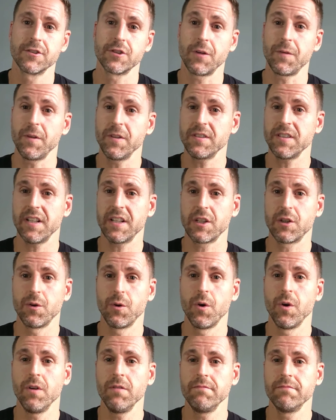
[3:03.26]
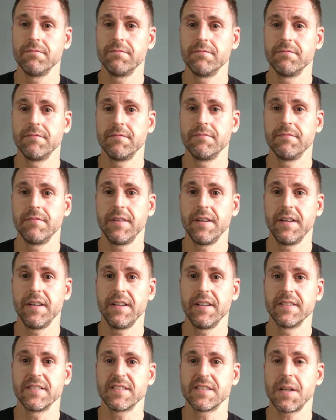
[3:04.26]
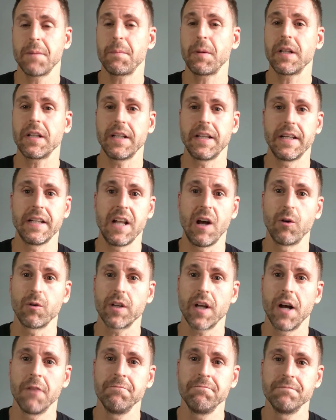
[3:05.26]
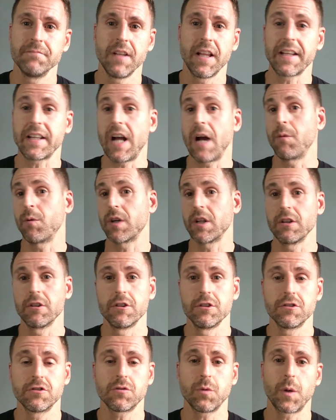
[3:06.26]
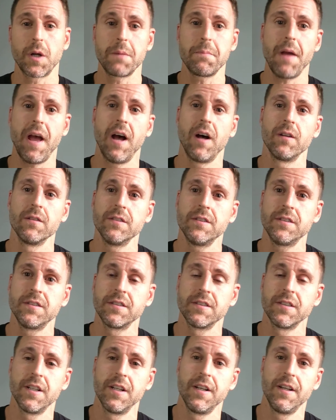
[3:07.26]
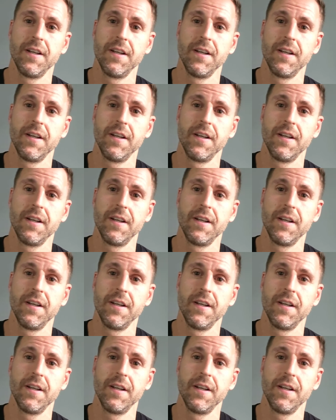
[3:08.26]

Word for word: So if you set a goal, it's typically an outcome. Like I want to lose 20 pounds,